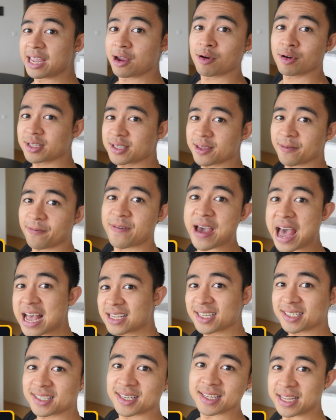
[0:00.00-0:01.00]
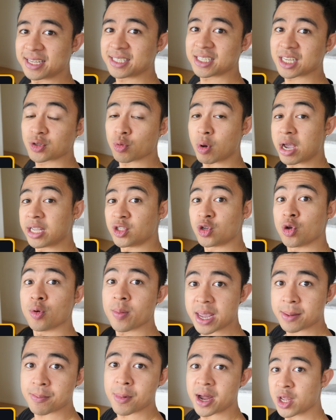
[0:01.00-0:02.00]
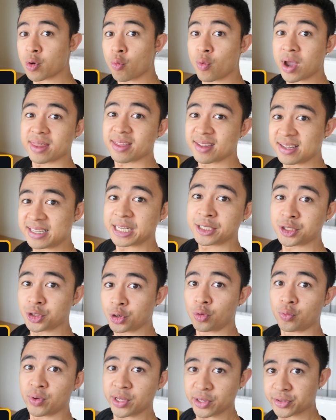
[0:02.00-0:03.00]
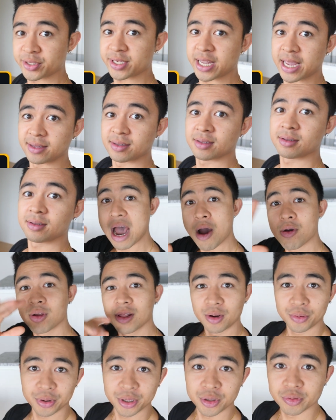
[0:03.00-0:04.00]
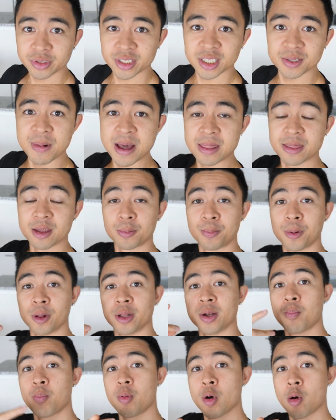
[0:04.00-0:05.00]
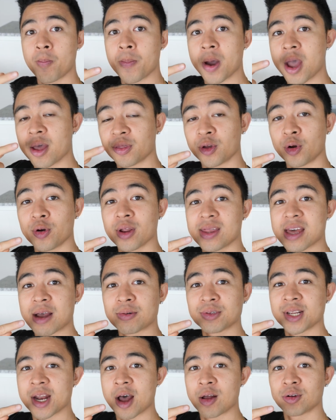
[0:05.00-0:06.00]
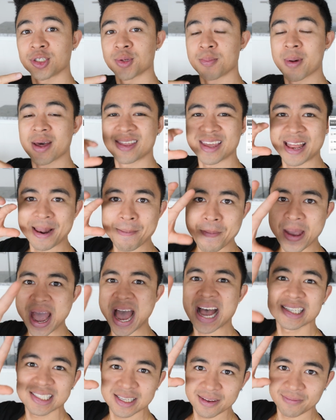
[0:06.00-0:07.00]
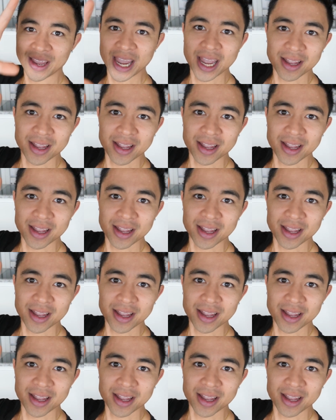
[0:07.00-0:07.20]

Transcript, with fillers: Here is the fastest and easiest way to make money with digital real estate how I literally use this method to pull in $30,000 a month in passive